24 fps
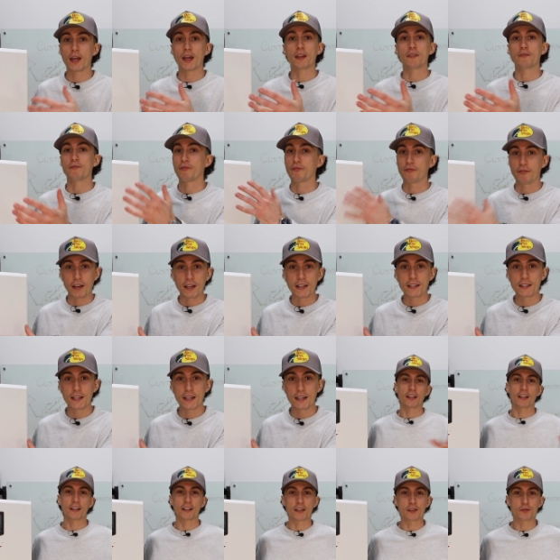and fix it
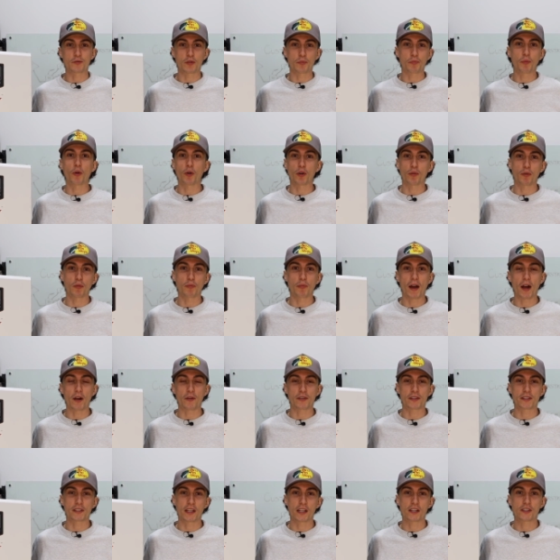than it is with a portable power
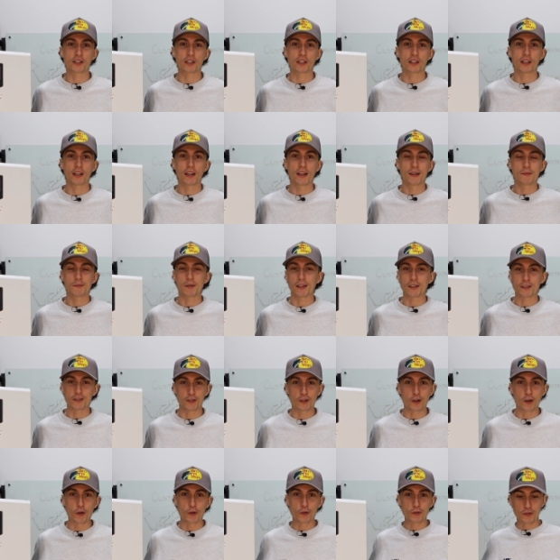station, because
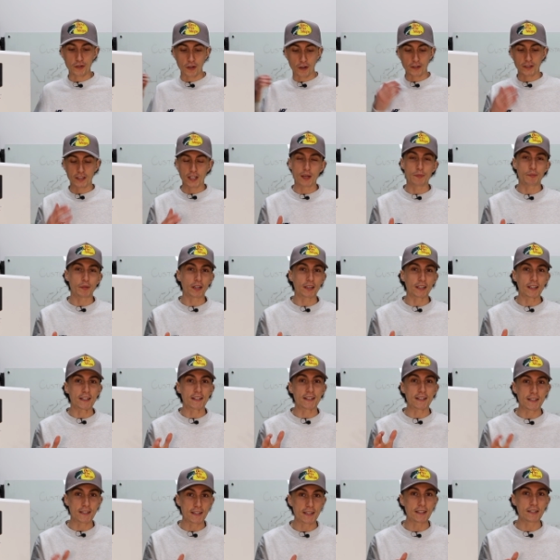those are typically
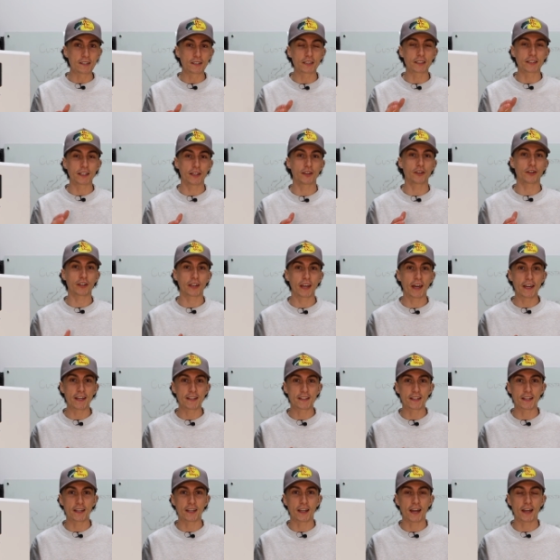sealed in their
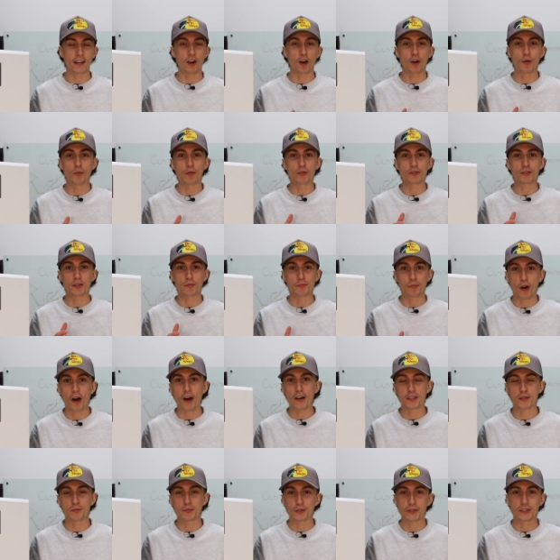casing and almost
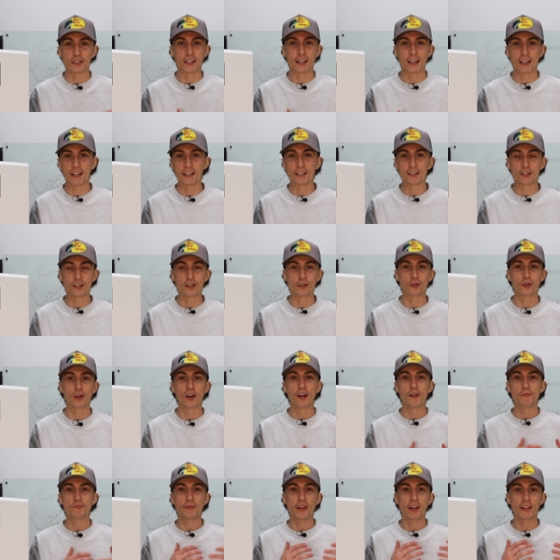impossible to get into
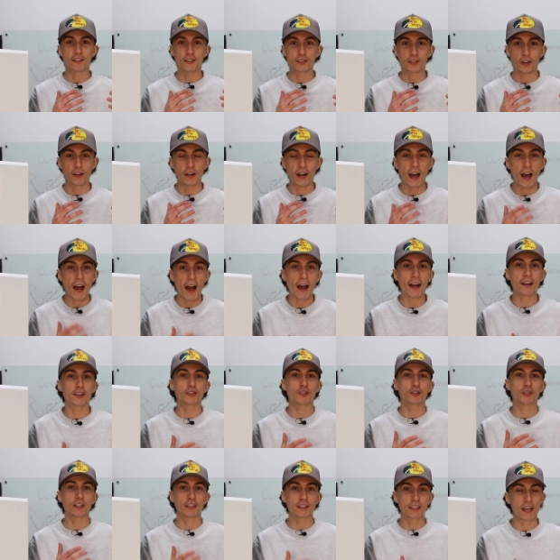and start
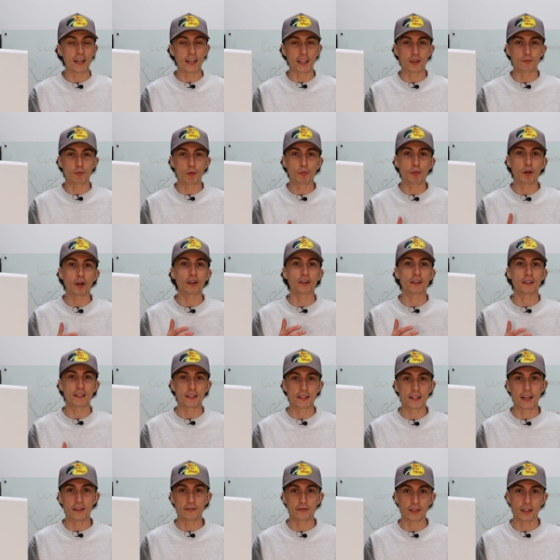actually taking them apart
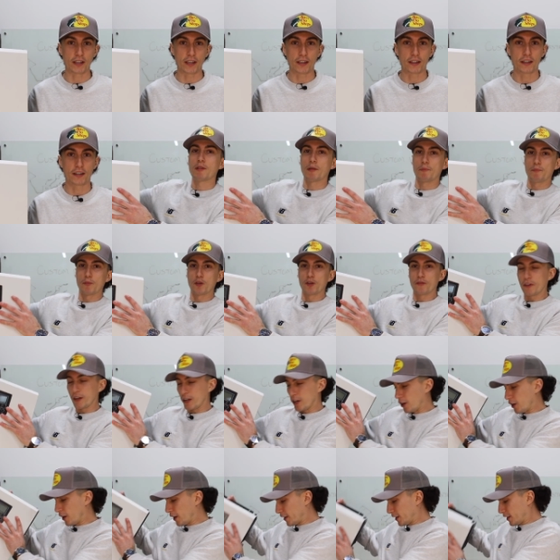safely. But moving
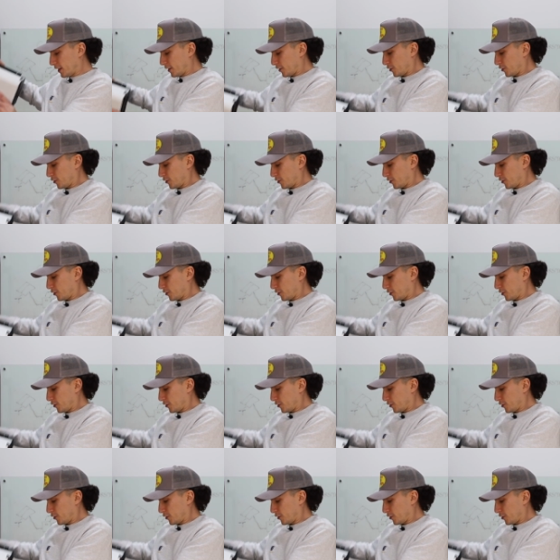on